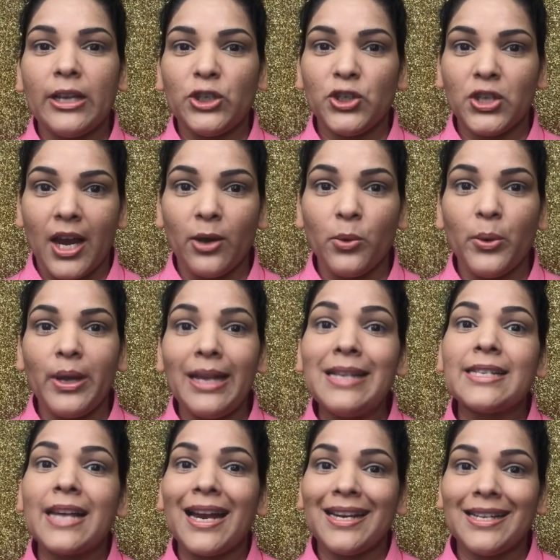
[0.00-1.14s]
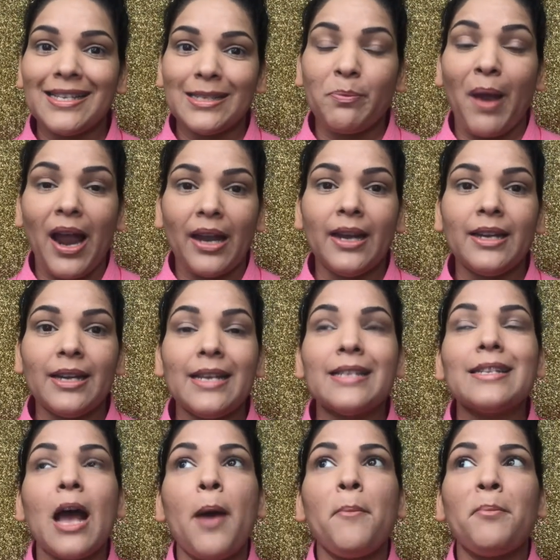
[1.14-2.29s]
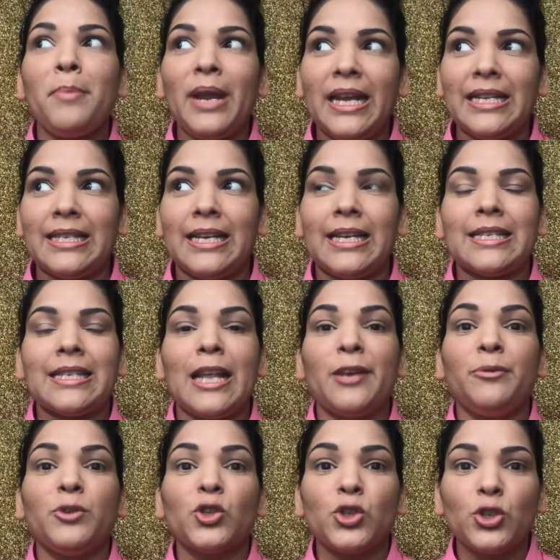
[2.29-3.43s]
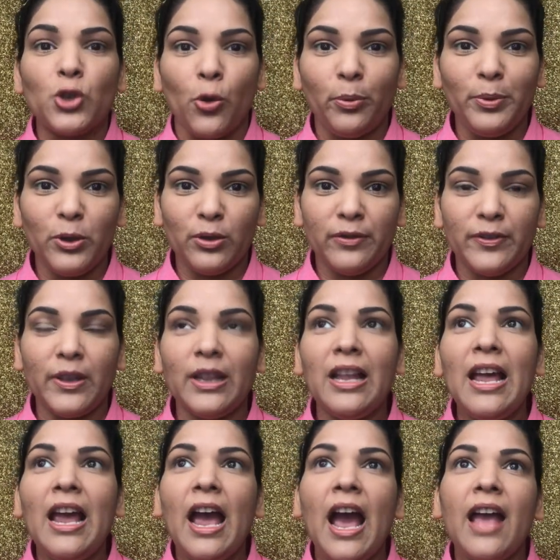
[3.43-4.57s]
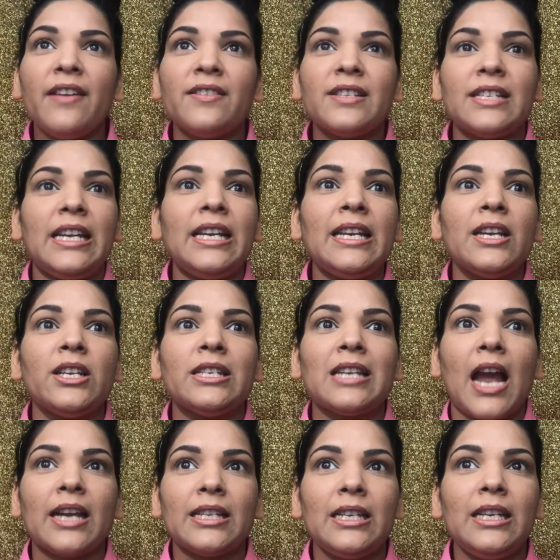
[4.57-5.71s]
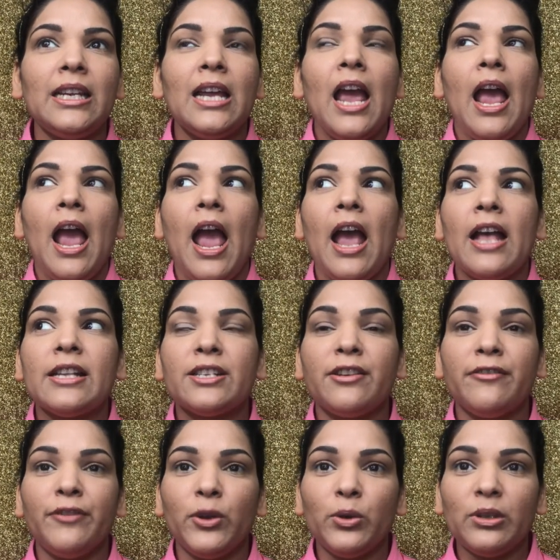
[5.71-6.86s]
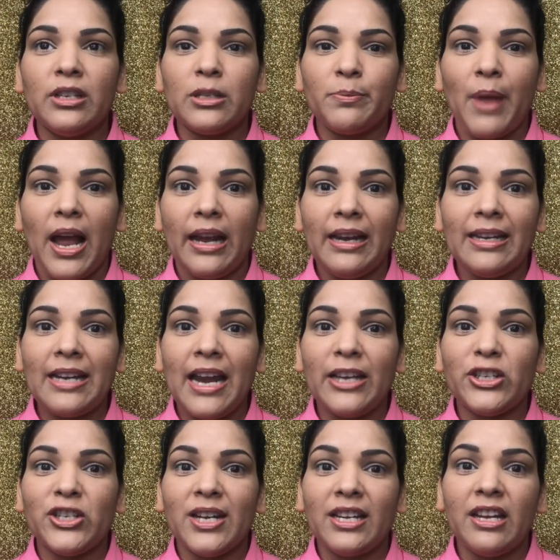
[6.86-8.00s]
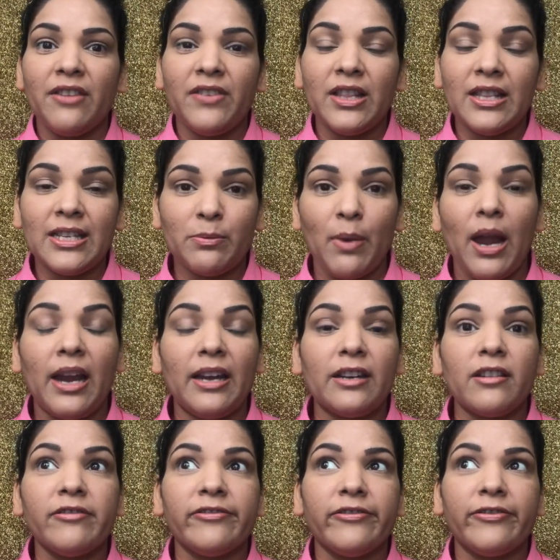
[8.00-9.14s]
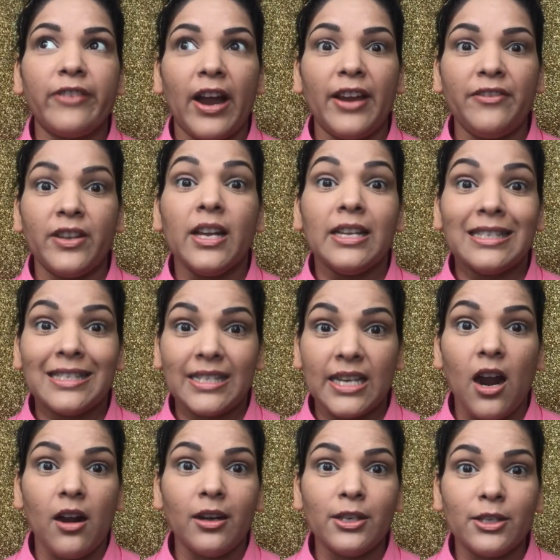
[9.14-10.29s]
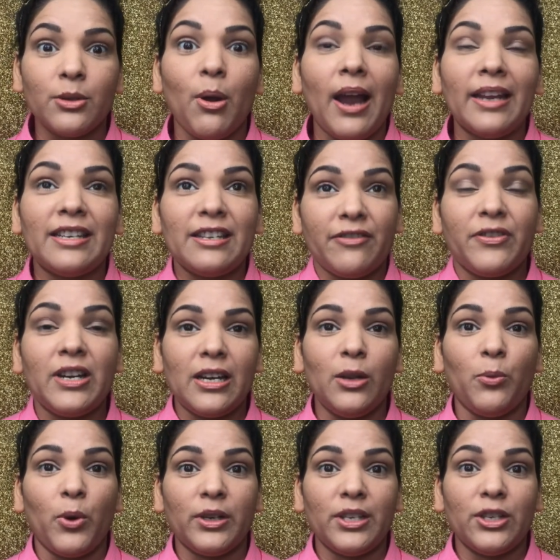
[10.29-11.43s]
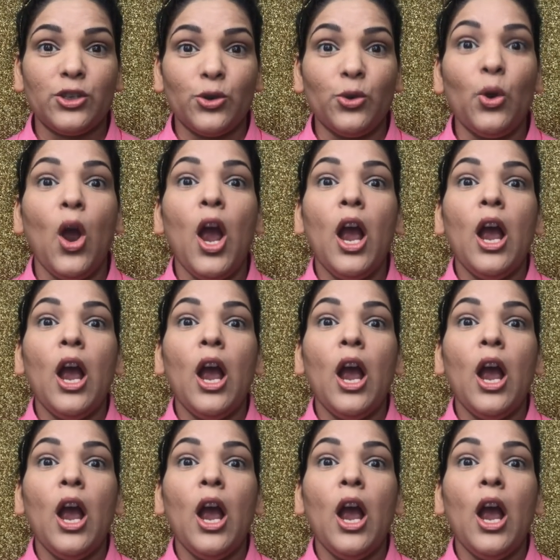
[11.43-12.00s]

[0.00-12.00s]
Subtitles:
eyeshadow inside this palette is amazing. It's like so beautiful. I've seen Tati has reviewed this palette and she had given this palette 5 stars, so I definitely wanted to